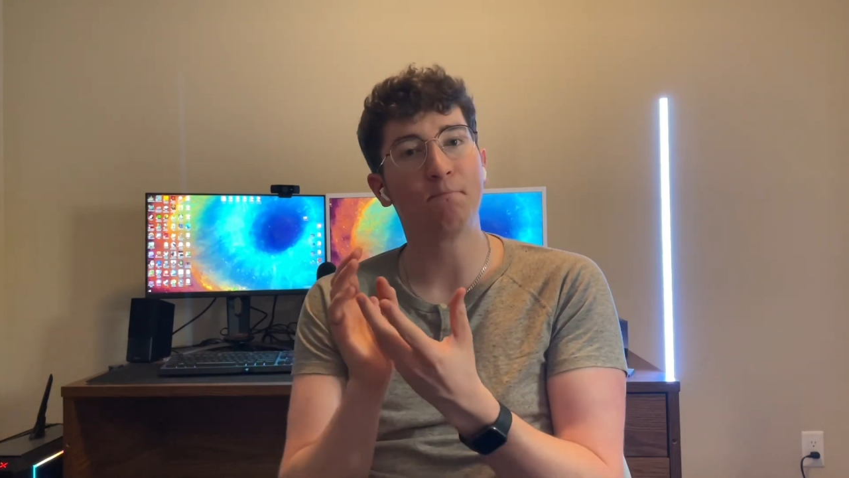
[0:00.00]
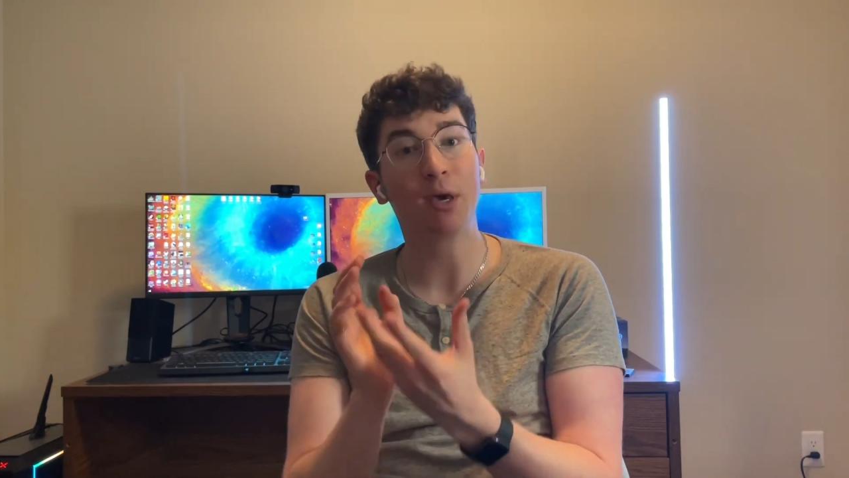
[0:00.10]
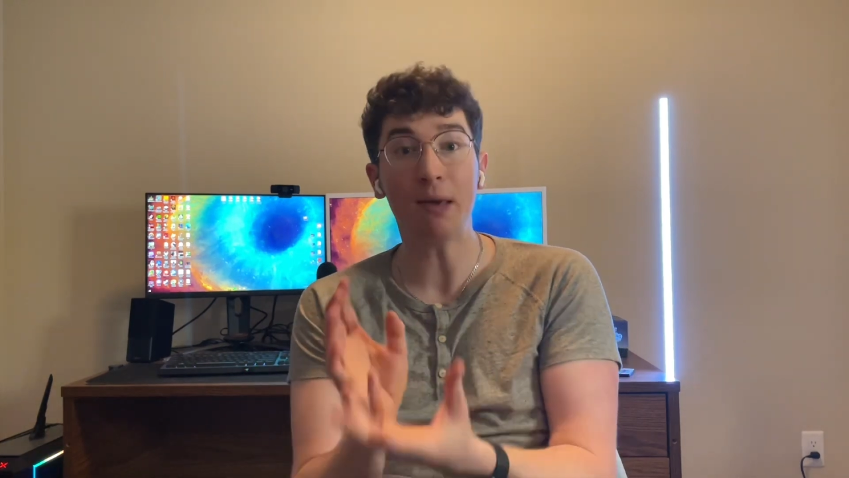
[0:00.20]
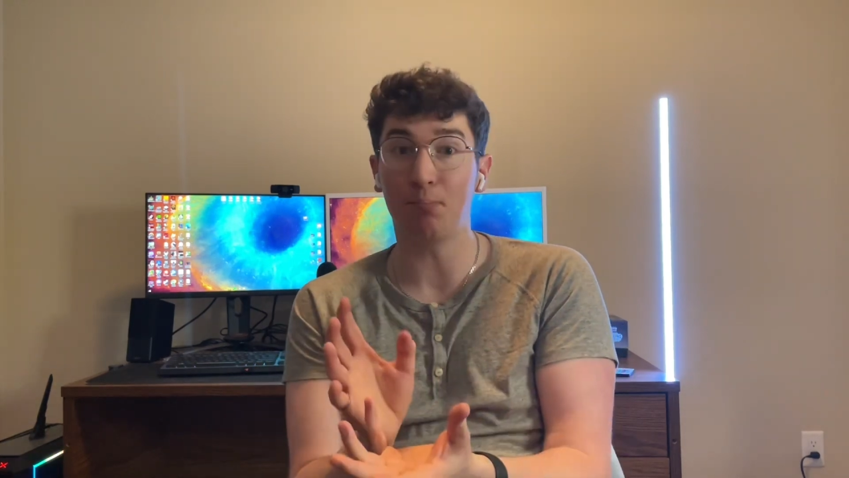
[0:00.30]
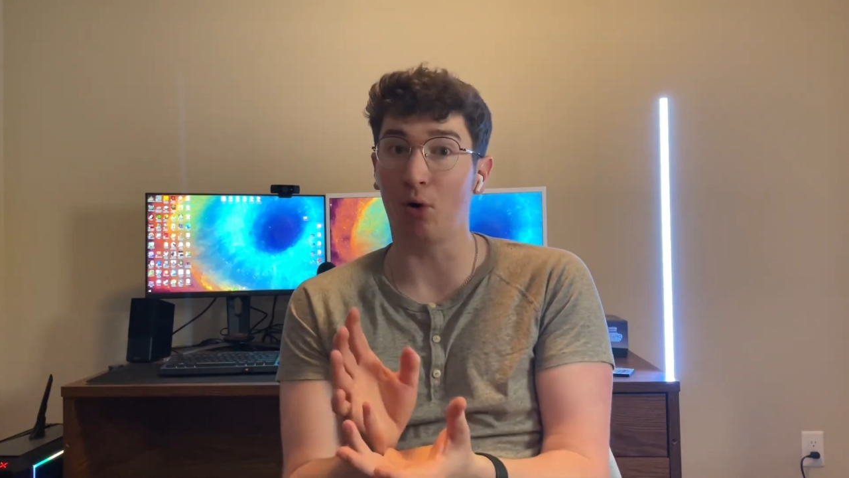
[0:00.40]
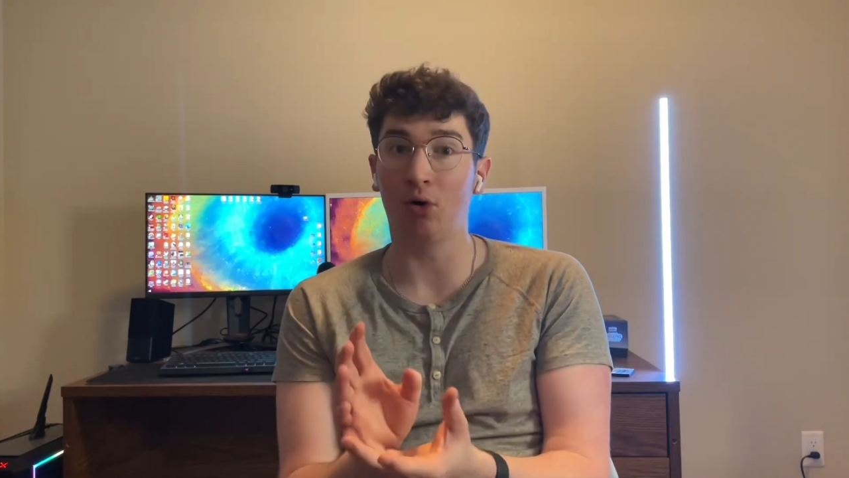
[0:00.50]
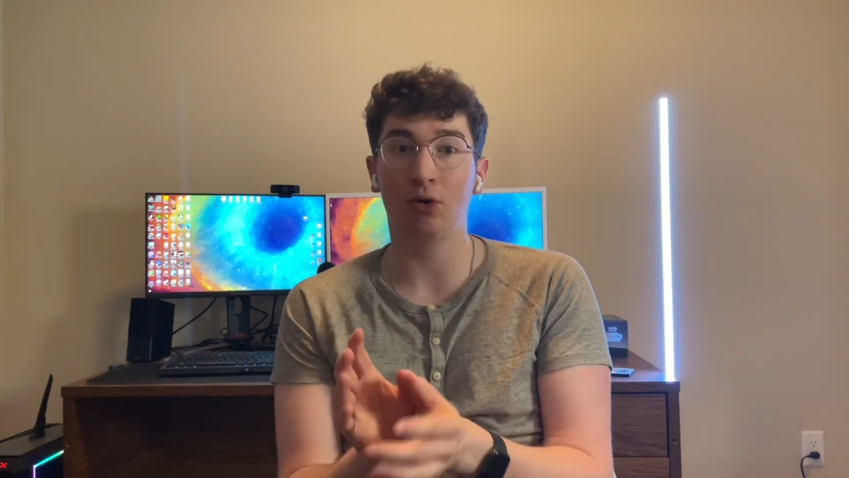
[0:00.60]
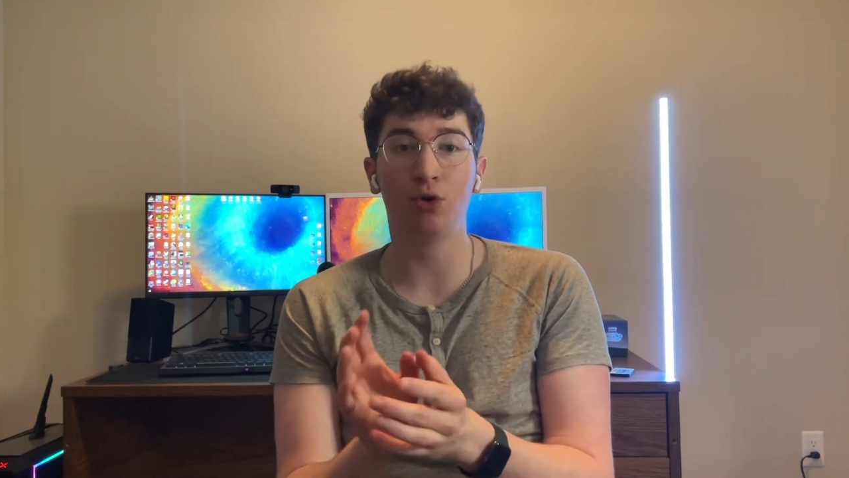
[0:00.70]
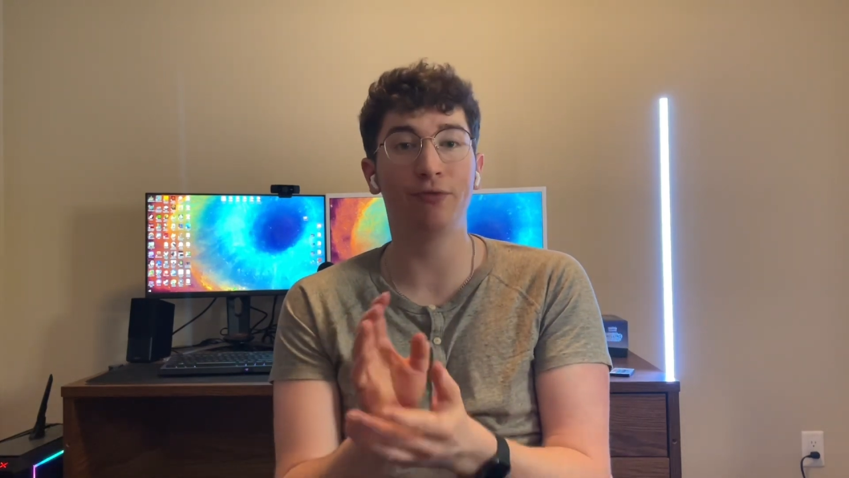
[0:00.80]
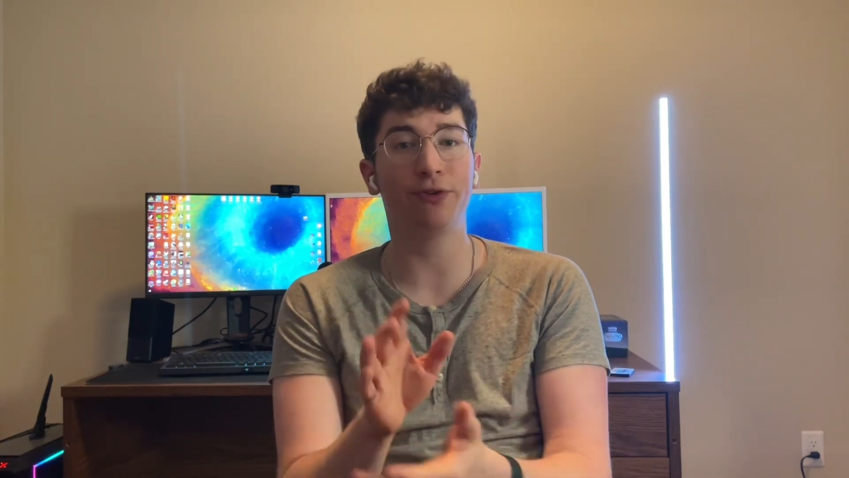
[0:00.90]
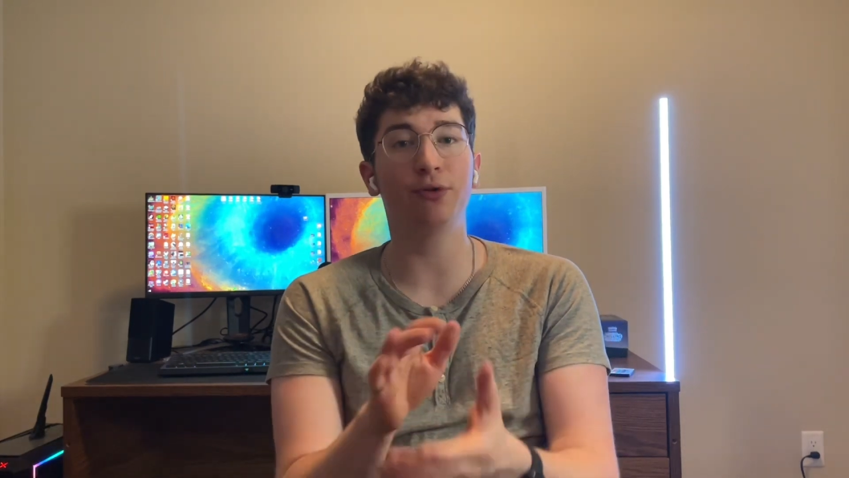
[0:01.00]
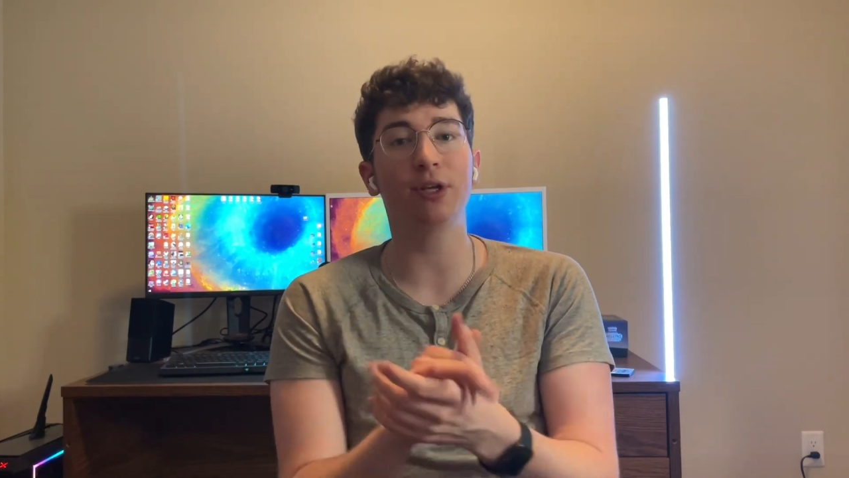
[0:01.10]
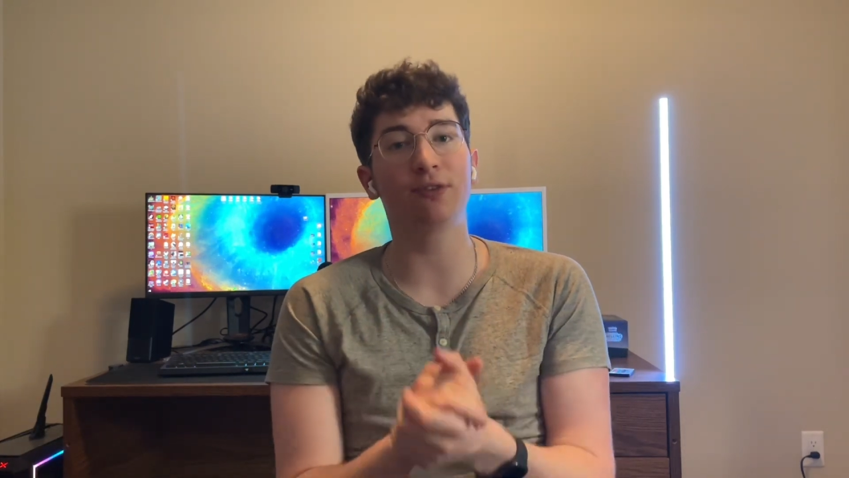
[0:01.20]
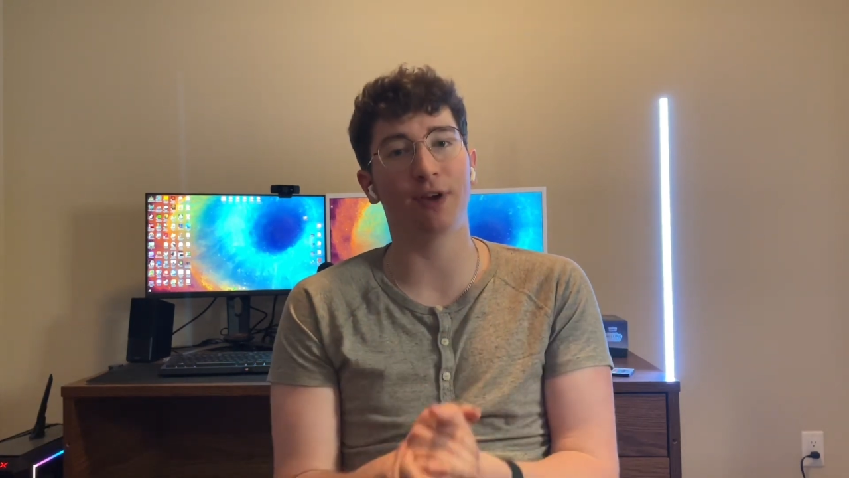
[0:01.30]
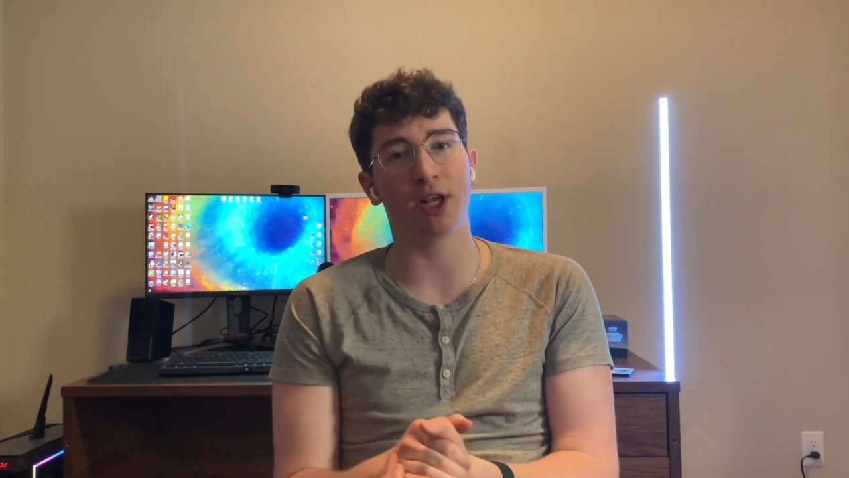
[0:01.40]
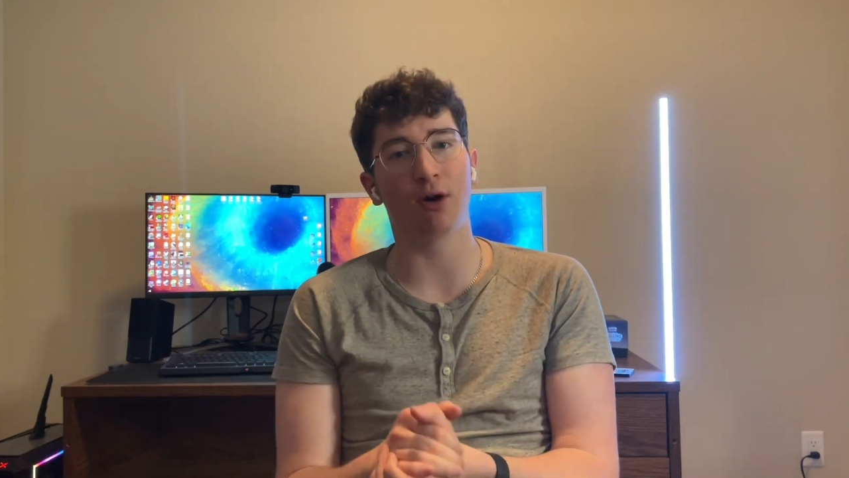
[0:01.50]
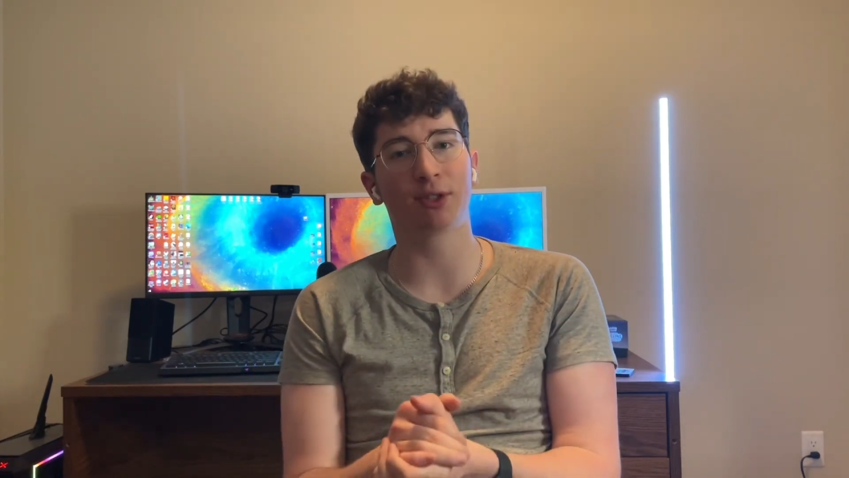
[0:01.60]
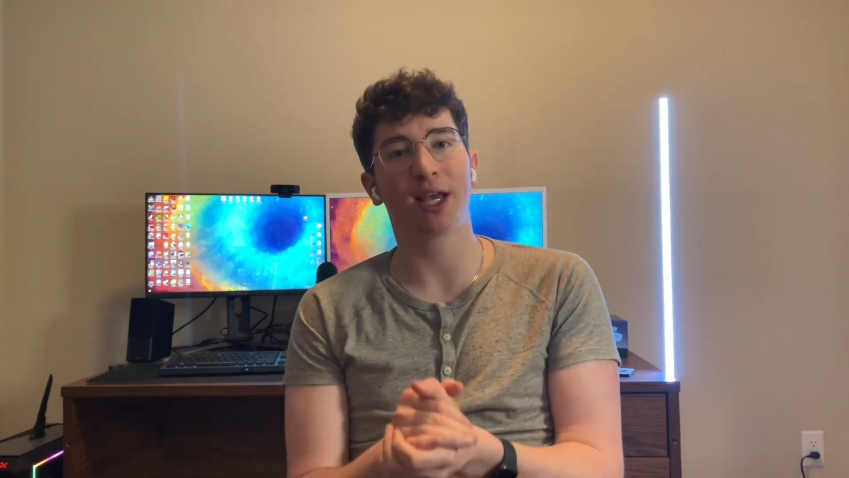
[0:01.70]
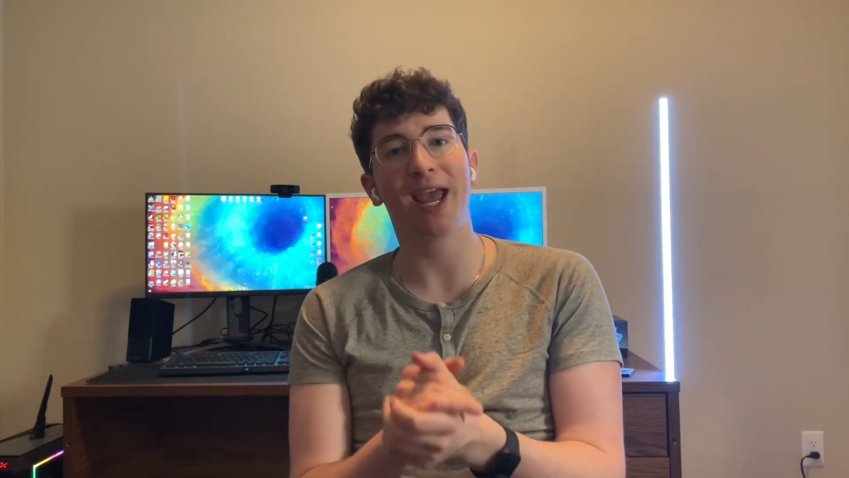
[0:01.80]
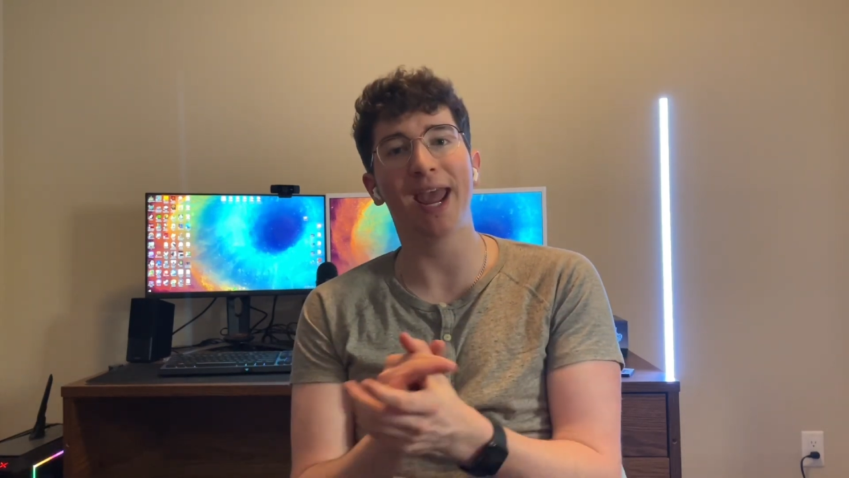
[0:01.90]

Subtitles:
people who view these videos